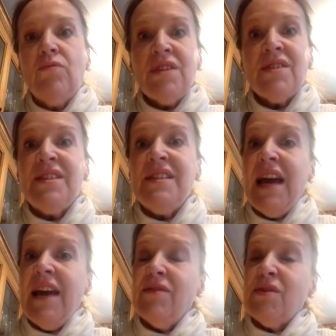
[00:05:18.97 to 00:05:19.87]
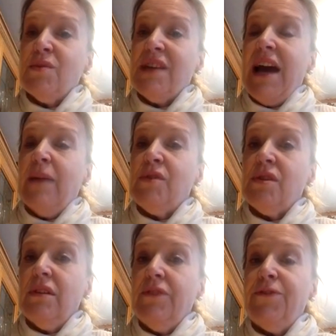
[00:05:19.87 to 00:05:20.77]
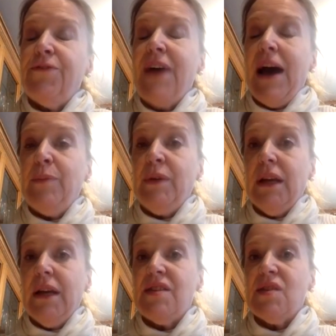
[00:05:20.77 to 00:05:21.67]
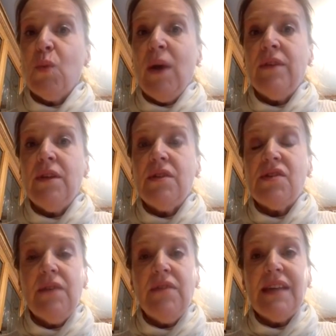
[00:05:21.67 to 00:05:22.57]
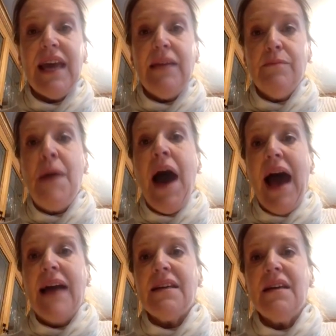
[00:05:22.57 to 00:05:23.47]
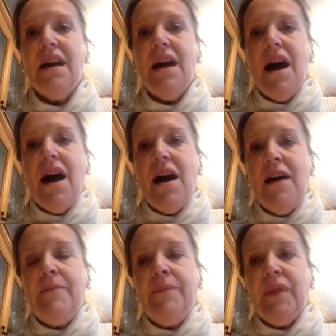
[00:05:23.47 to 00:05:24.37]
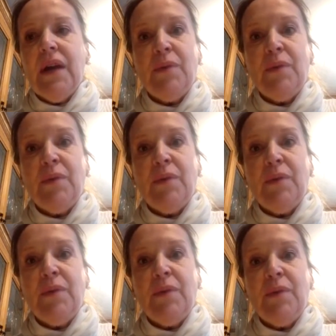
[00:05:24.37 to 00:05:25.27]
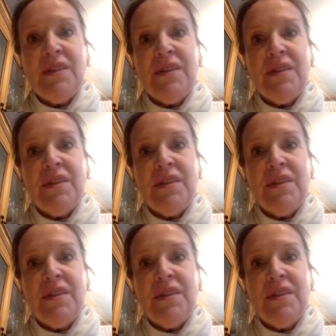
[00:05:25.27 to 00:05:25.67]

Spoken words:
Russell T. Davis was absolutely fabulous when the series came back, because I was